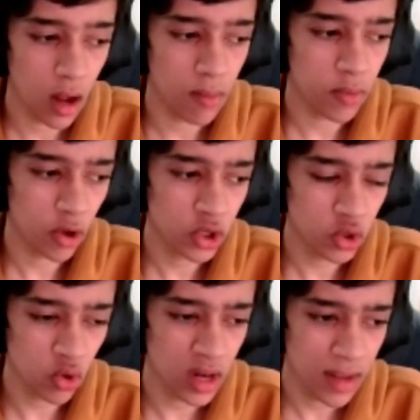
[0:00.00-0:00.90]
because
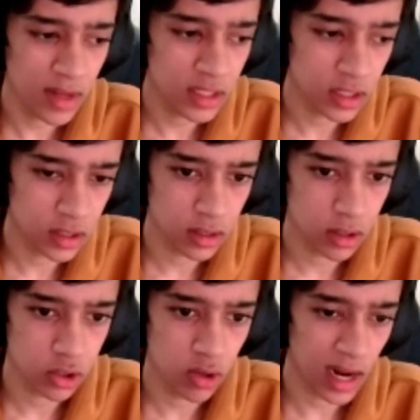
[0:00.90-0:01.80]
you're limited
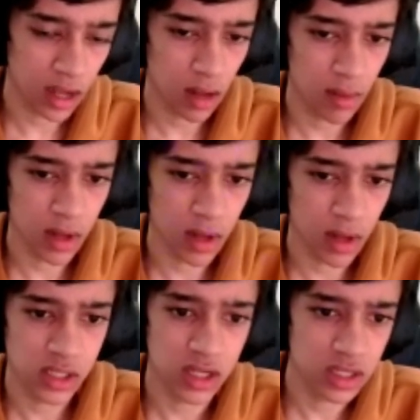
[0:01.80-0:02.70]
to like a
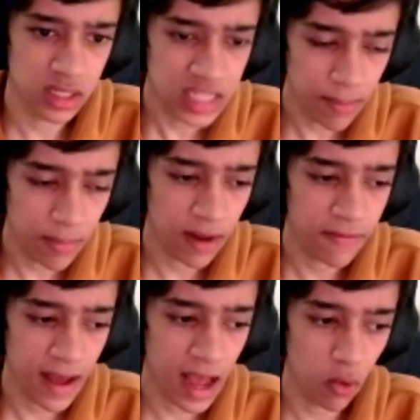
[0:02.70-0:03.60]
certain template
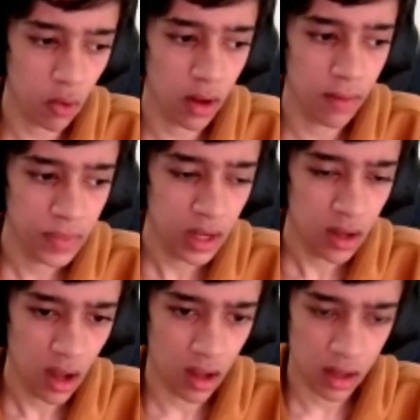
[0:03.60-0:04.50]
file or
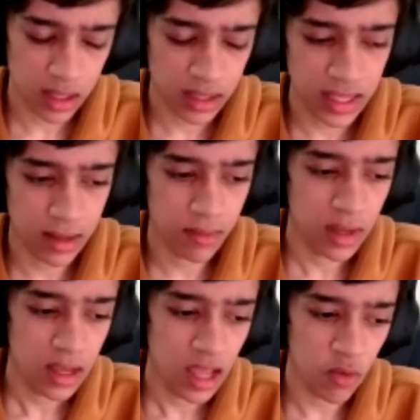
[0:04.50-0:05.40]
a theme,
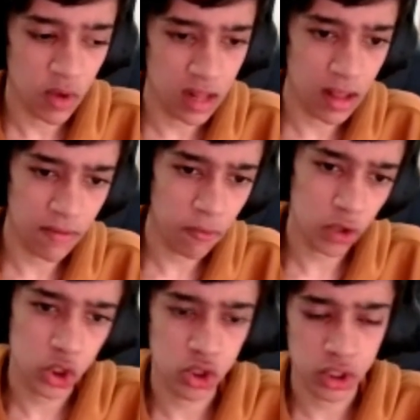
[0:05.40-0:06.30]
it
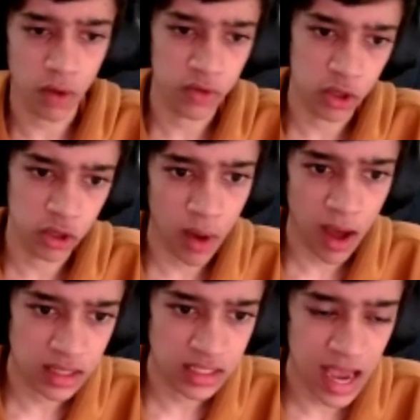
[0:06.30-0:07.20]
forces you to often go
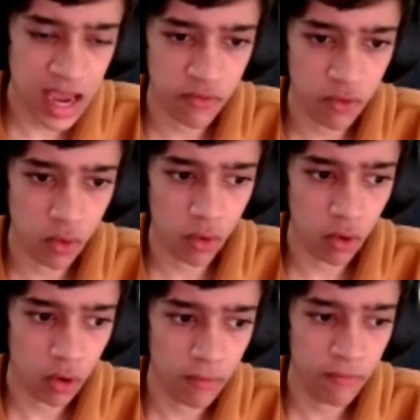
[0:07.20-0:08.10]
outside of
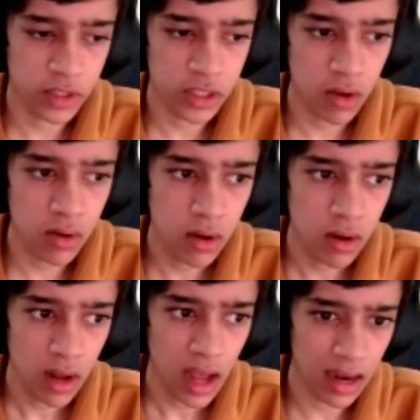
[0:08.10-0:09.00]
your comfort zone
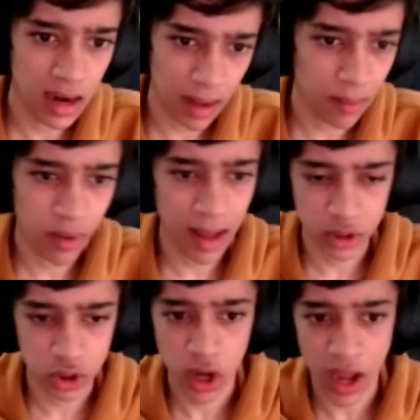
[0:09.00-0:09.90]
and like
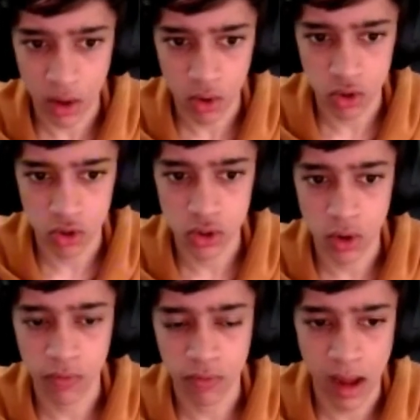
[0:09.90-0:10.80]
perhaps try out a new
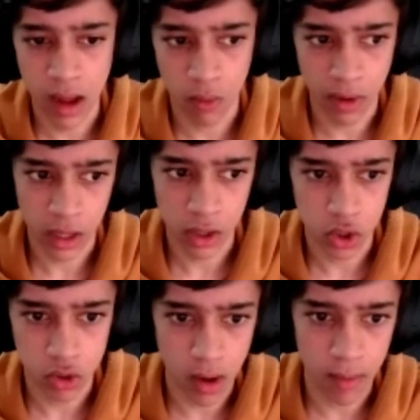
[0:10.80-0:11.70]
software or like a
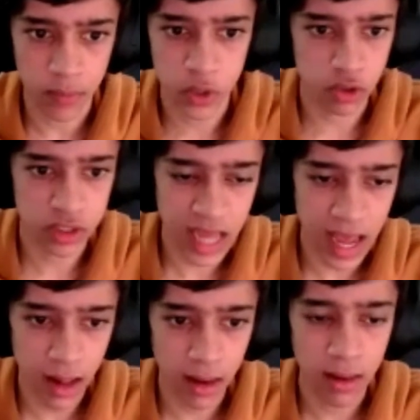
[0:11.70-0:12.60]
new
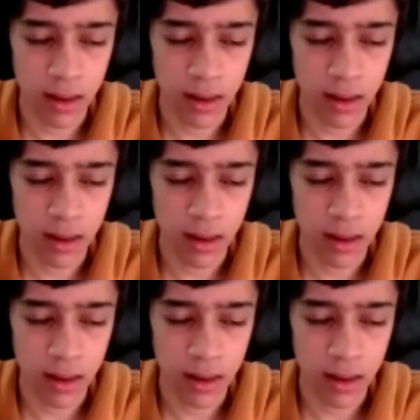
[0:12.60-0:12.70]
style.